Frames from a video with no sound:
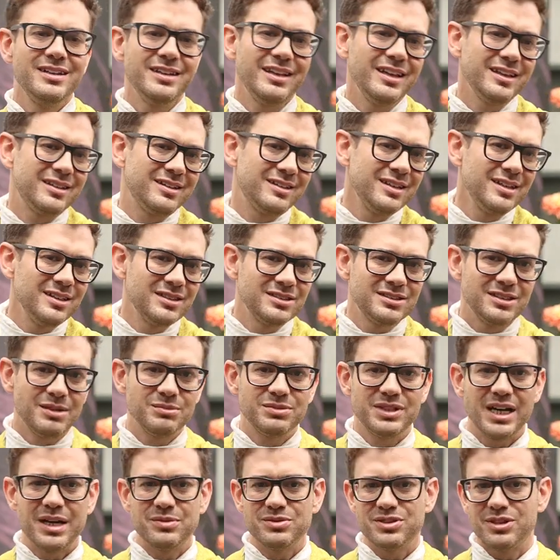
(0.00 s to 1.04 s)
that
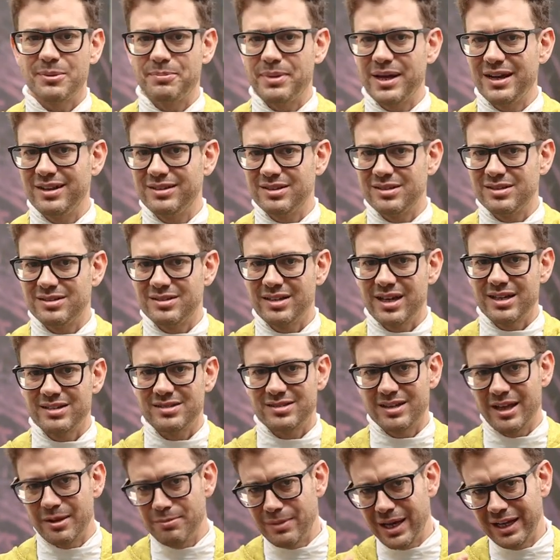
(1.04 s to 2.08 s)
sometimes the penitent
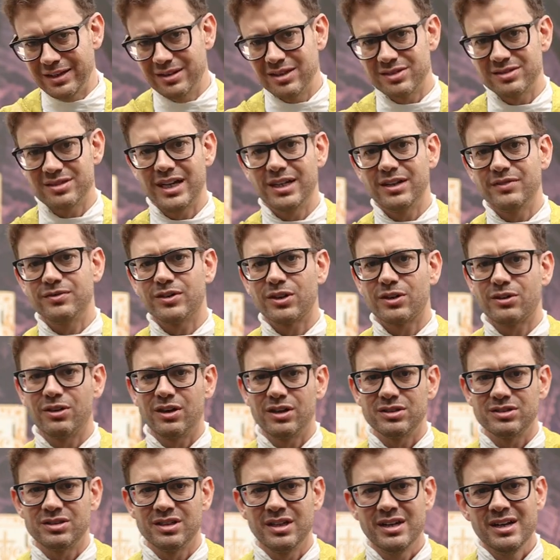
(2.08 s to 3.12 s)
says, they make the sign of the
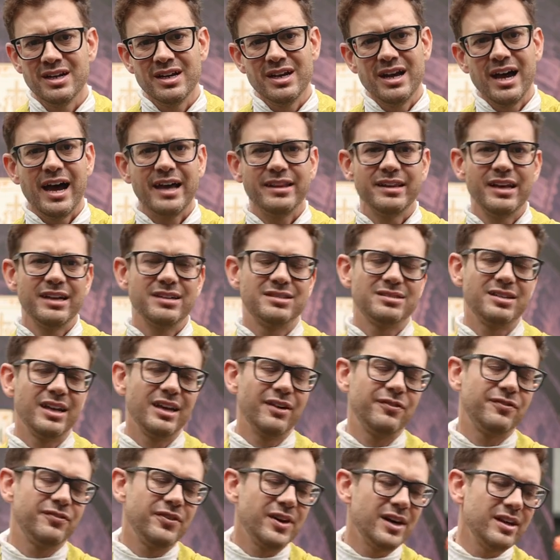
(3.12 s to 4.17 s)
cross, and they
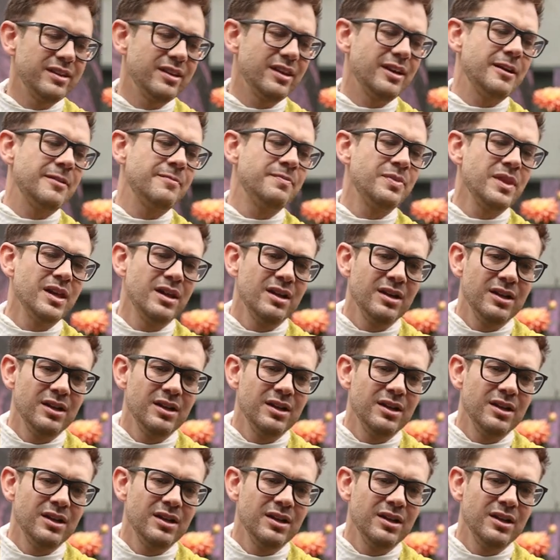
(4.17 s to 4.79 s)
say, Father,